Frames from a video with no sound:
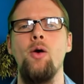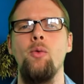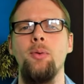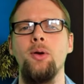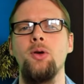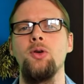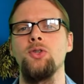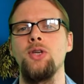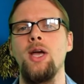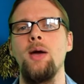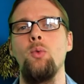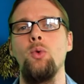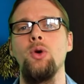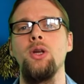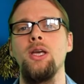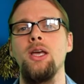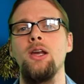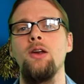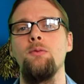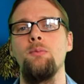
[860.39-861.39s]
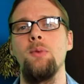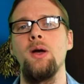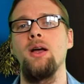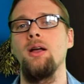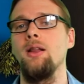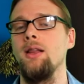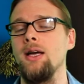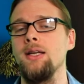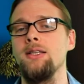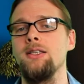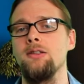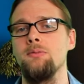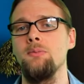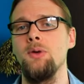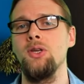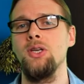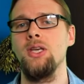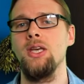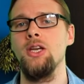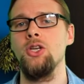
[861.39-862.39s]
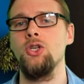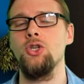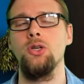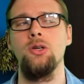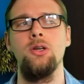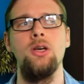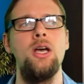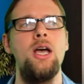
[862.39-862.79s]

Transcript: because I want to get off my colitis medication.